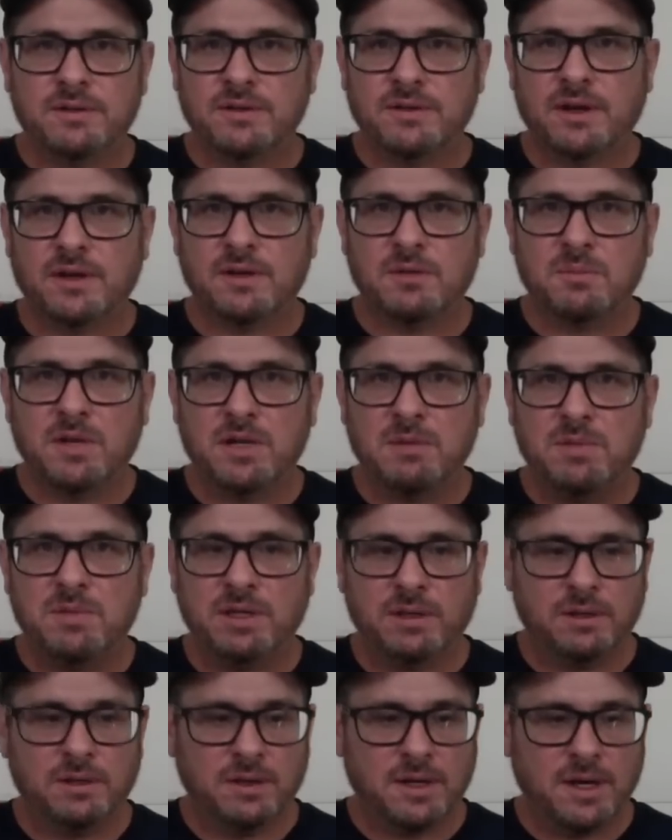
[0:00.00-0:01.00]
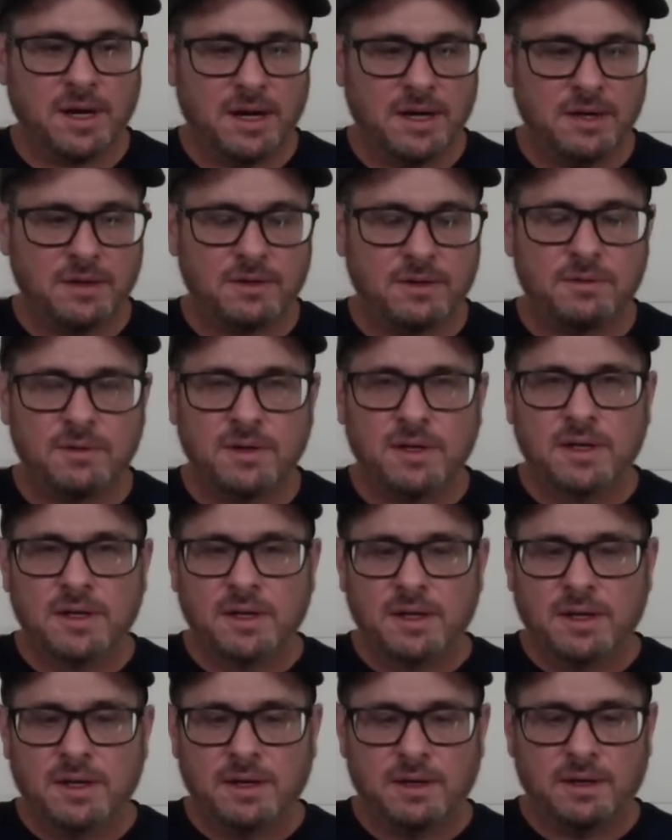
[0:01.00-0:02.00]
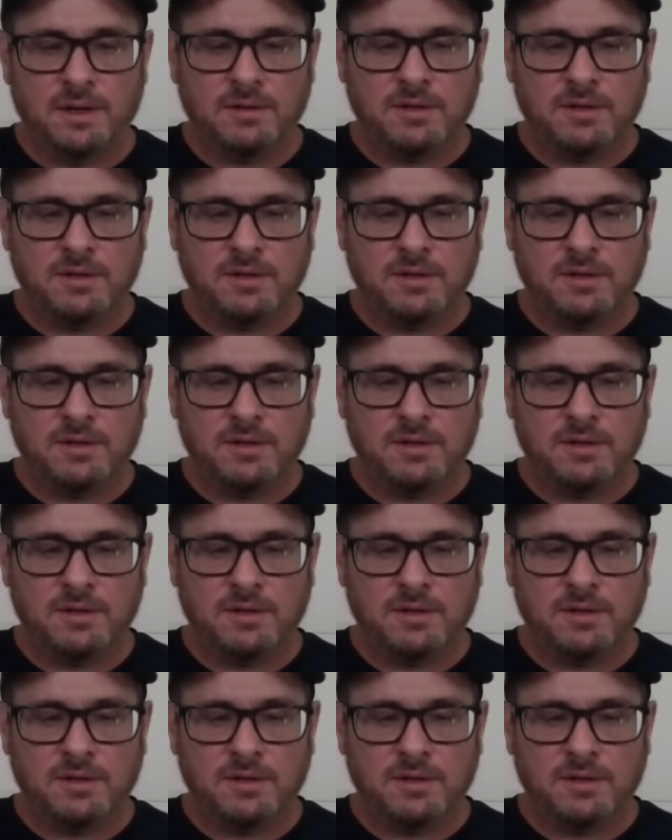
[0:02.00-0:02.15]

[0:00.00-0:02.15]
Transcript: SATA may be a little higher uh,